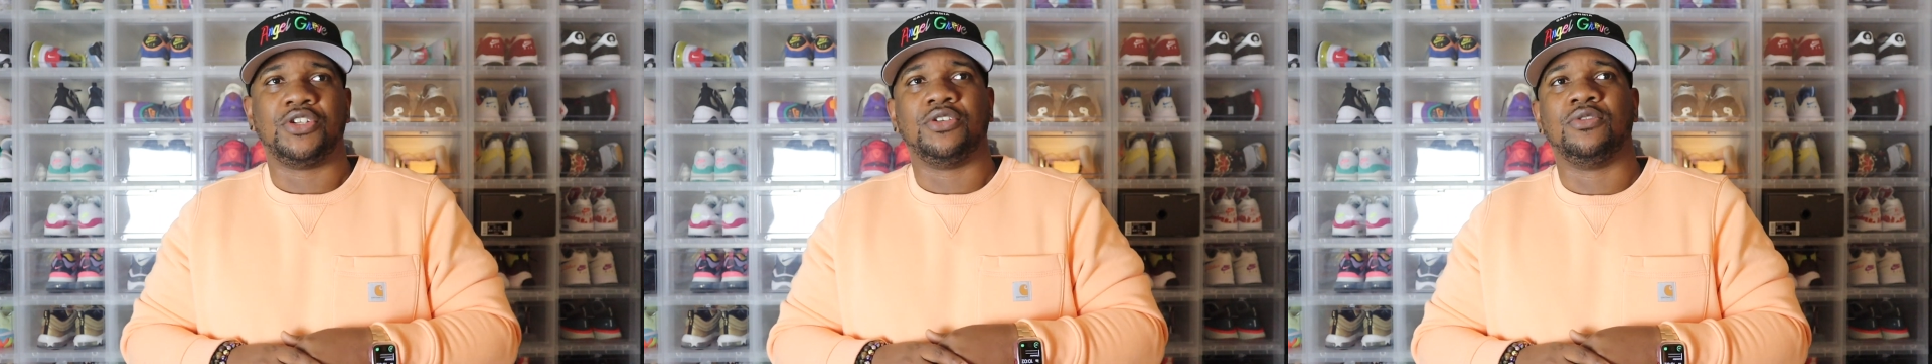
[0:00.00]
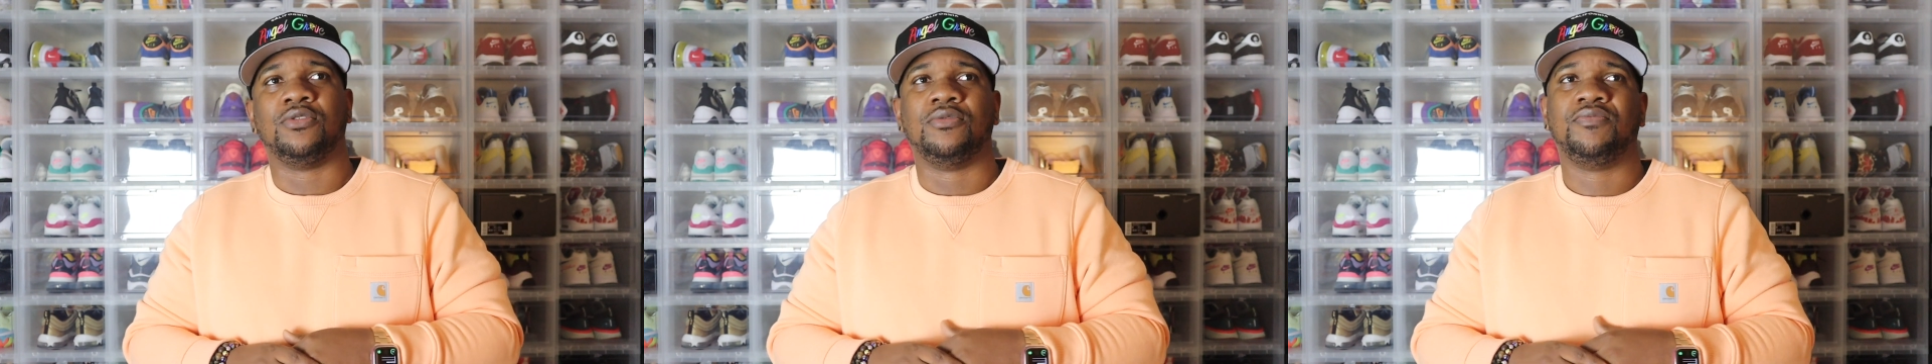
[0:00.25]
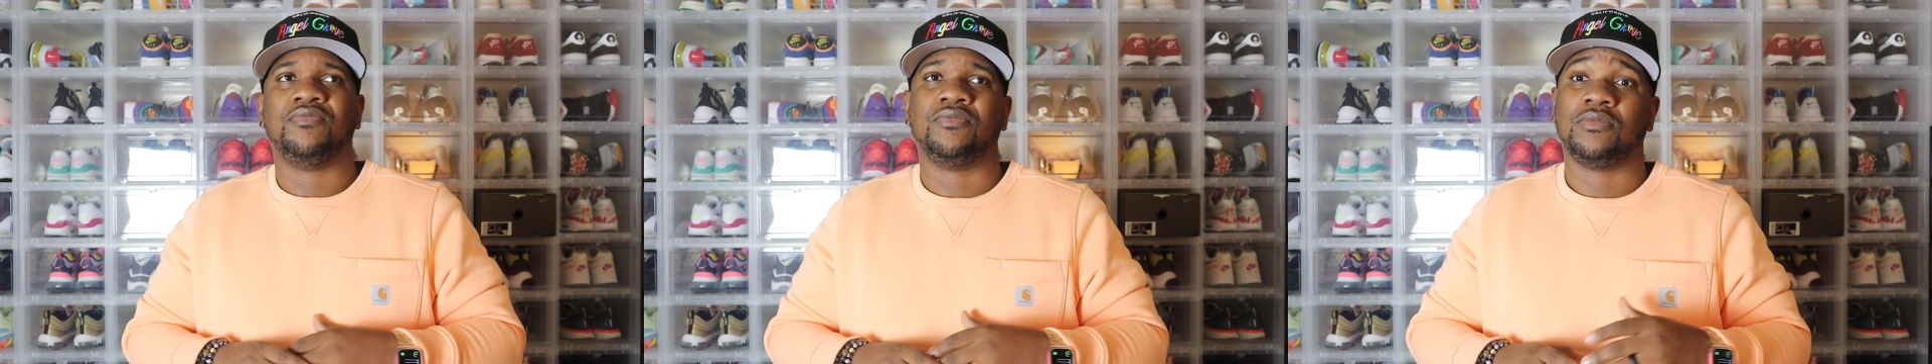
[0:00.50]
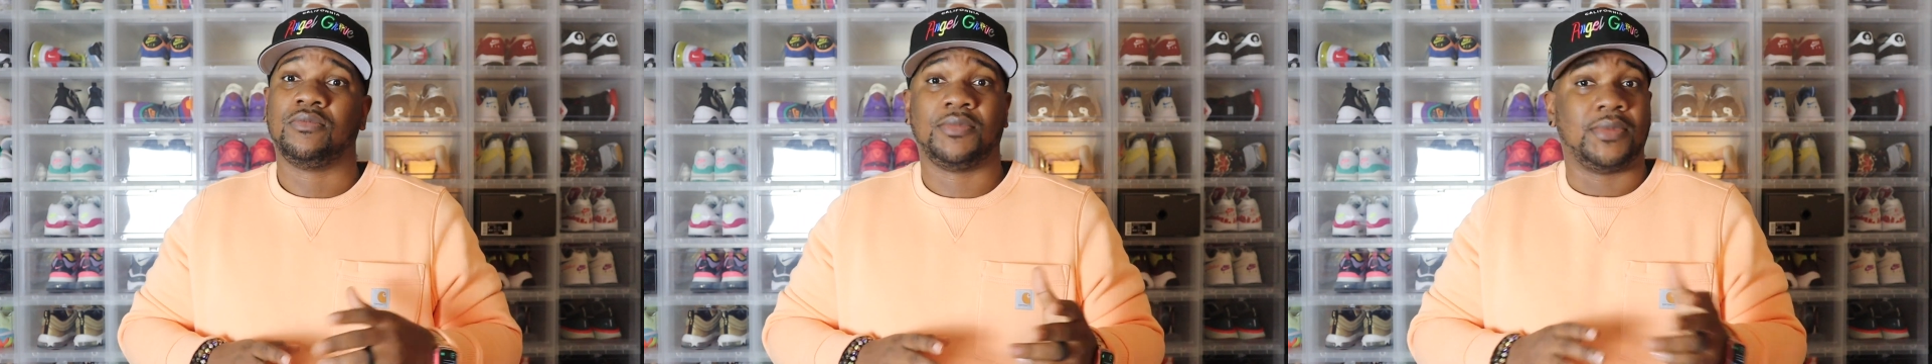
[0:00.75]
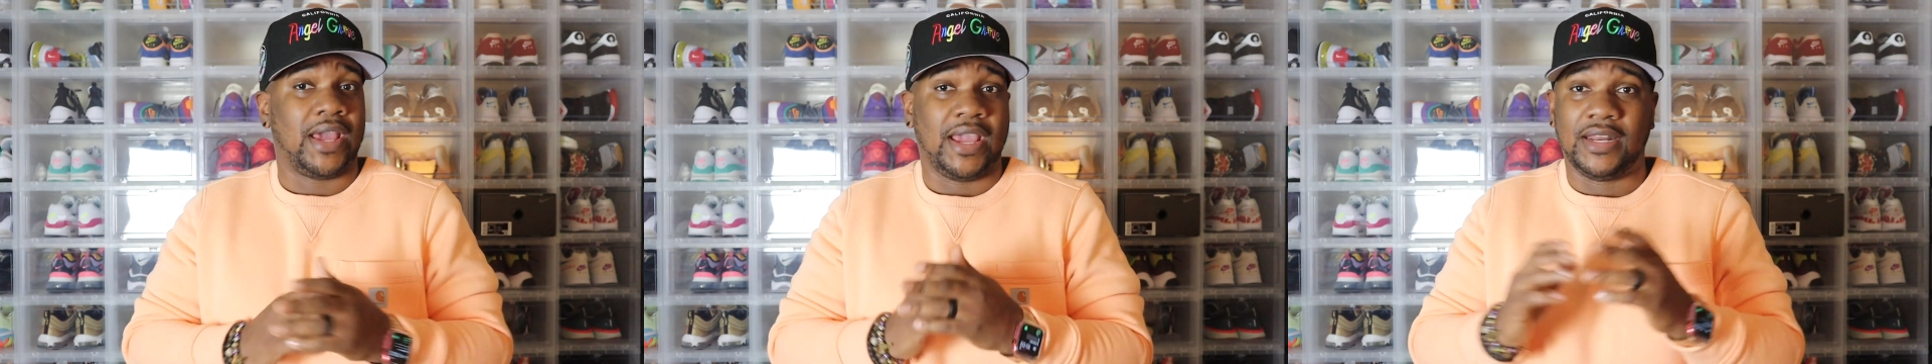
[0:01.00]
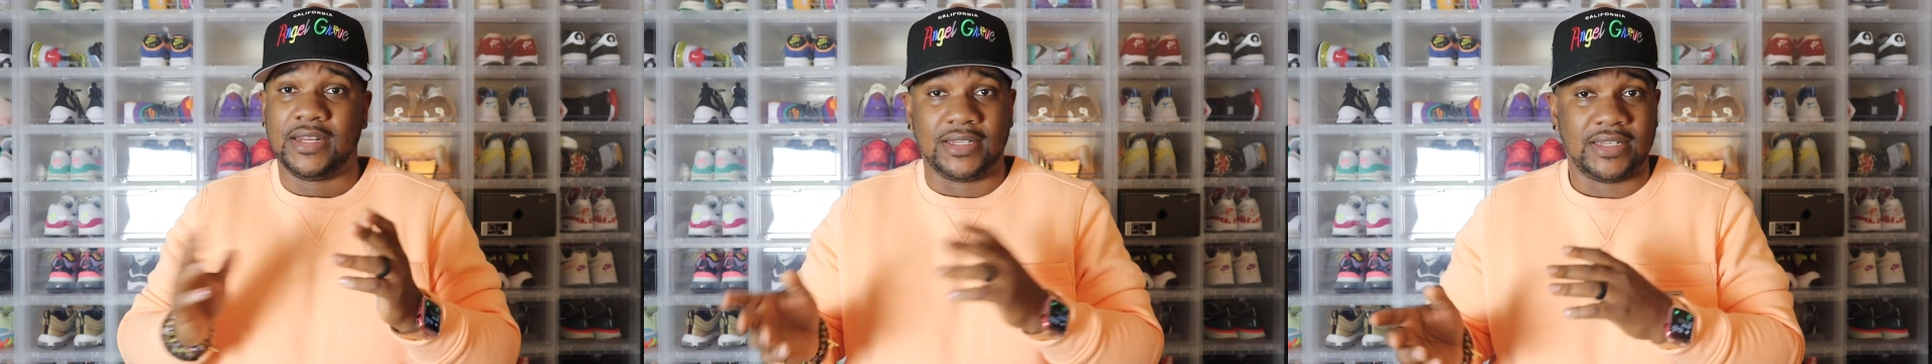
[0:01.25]
shoe,
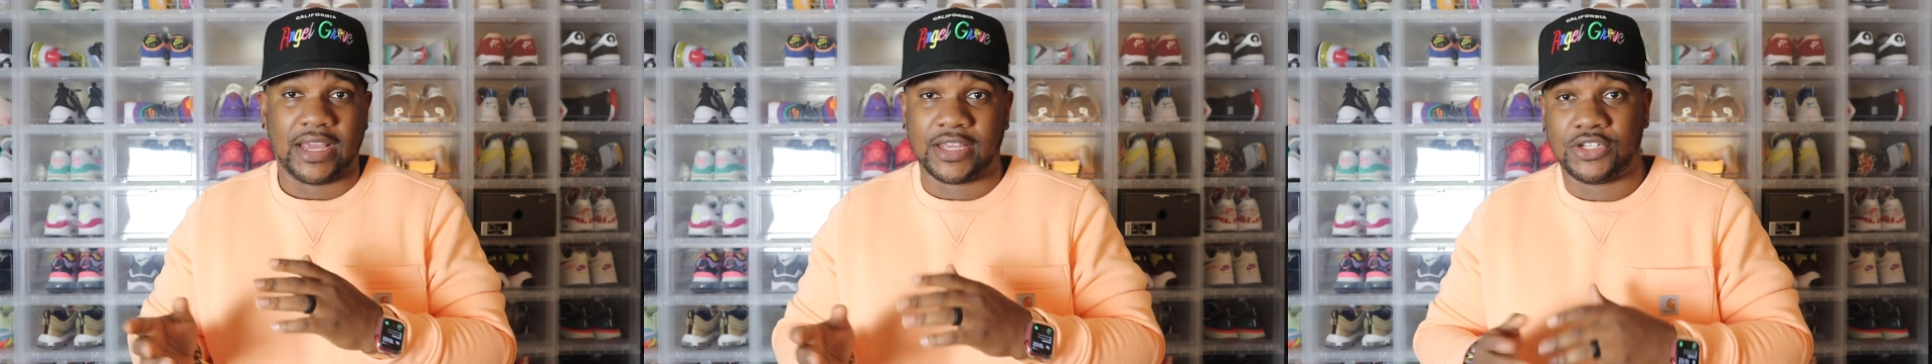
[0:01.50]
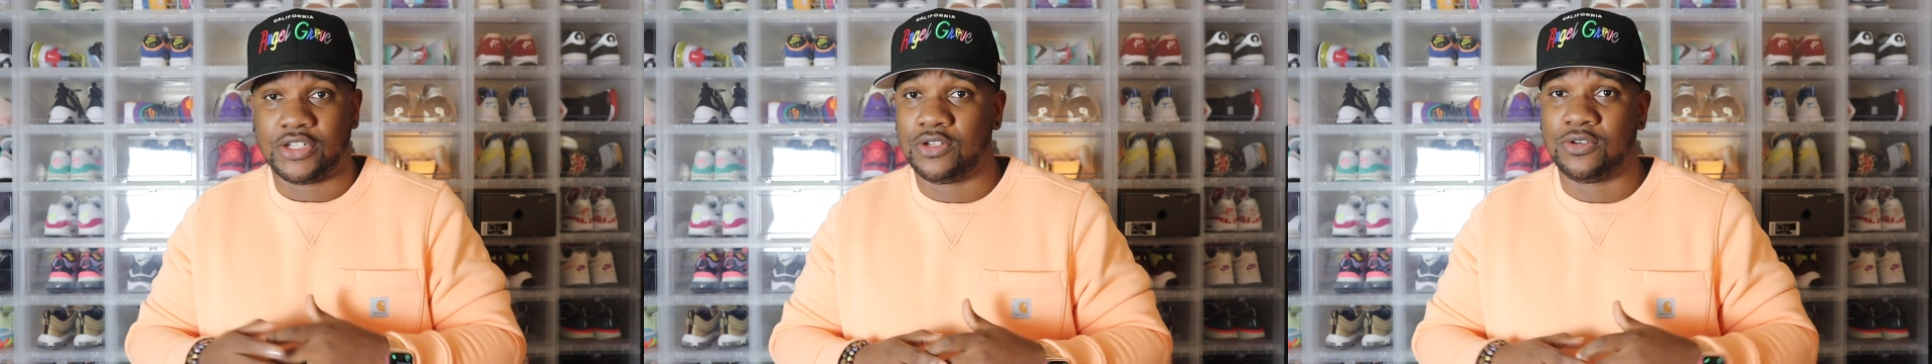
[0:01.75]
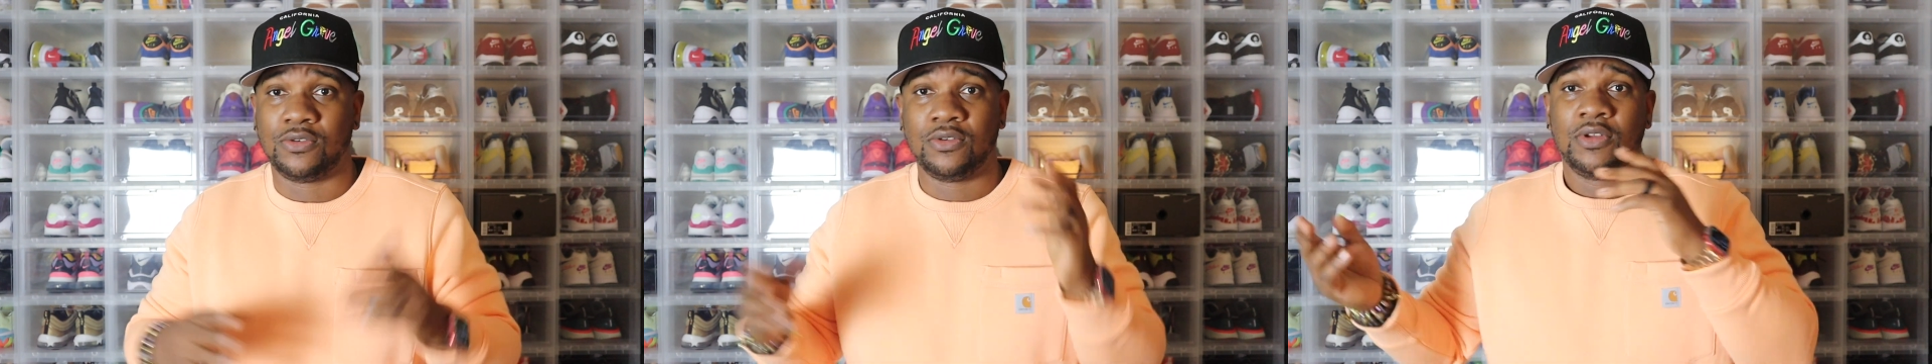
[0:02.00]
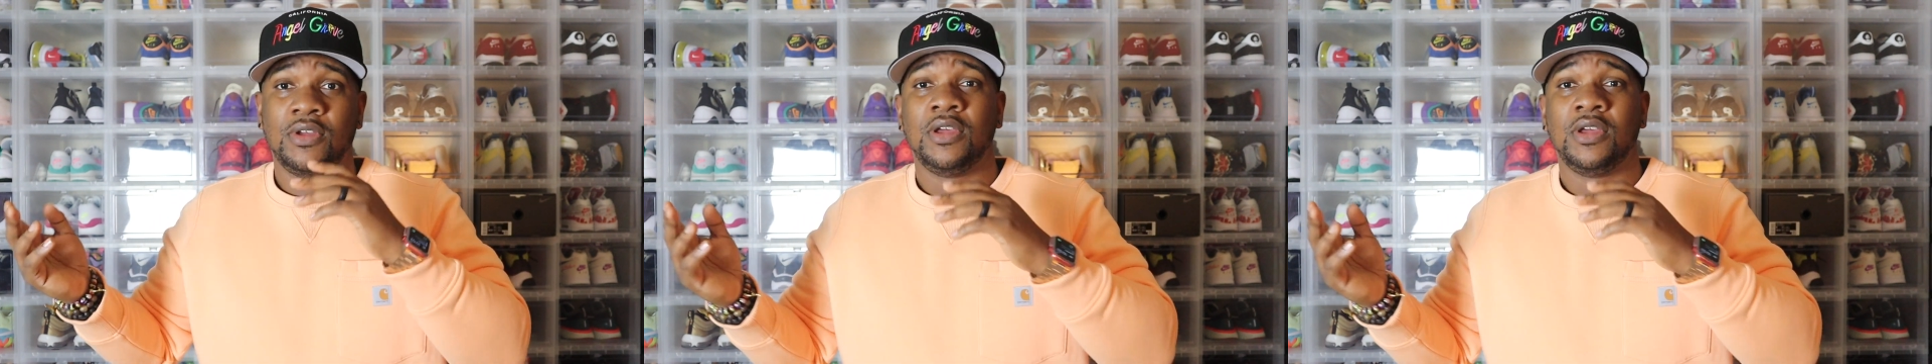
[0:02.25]
hated his second shoe.